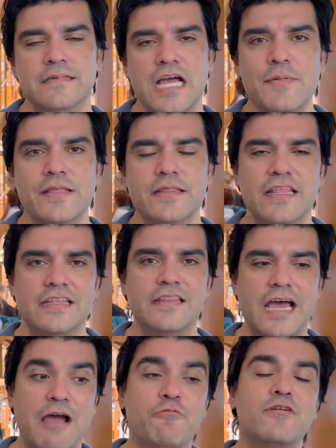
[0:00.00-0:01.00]
I mean,
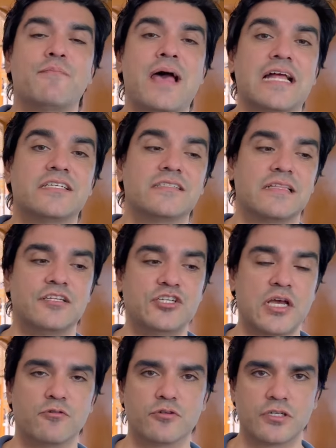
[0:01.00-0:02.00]
I would imagine that the
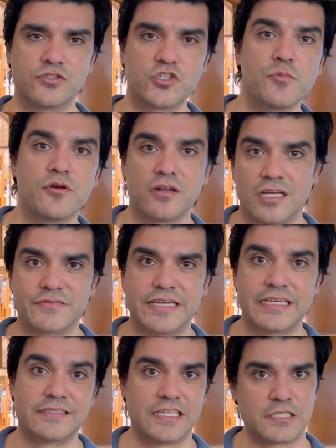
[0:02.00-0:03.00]
general consumer in Las
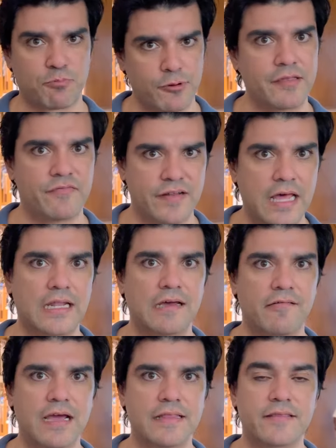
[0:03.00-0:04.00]
Vegas is pretty vanilla,
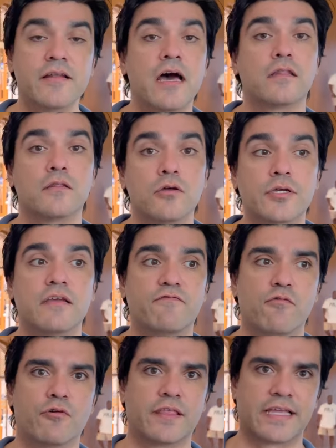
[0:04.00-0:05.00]
right? They're not looking
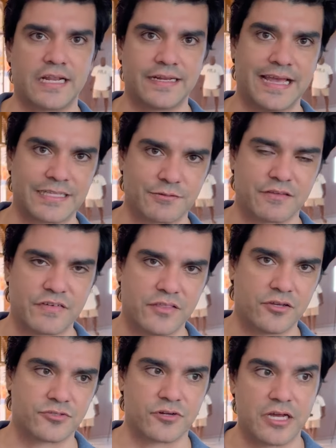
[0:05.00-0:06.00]
for the Kelly dance with the
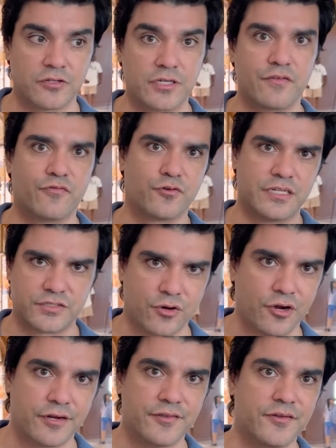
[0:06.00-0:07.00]
feathers. They're not looking for
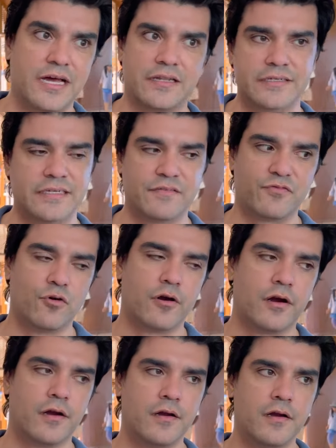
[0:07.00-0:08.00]
Dessord. They're not looking
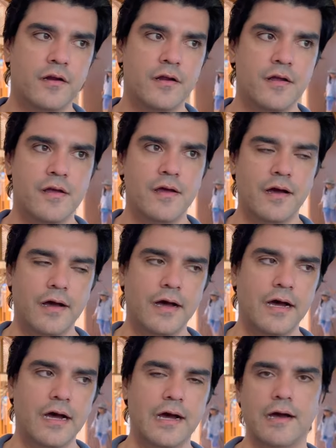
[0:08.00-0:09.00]
for
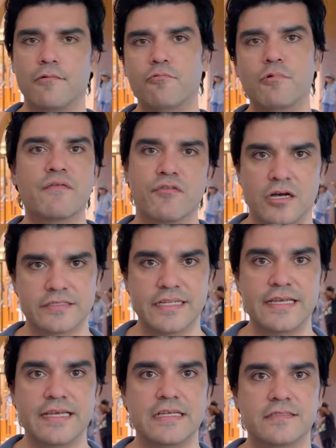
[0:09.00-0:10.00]
whatever else it
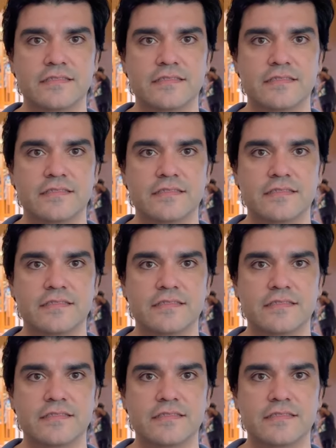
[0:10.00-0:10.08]
is.